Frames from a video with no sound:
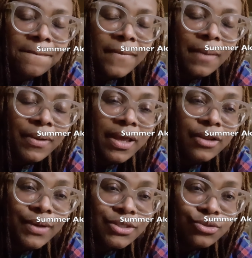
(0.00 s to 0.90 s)
But
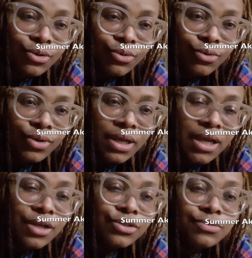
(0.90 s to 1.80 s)
anyway, so
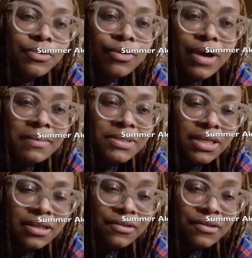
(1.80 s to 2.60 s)
tomorrow I'm taking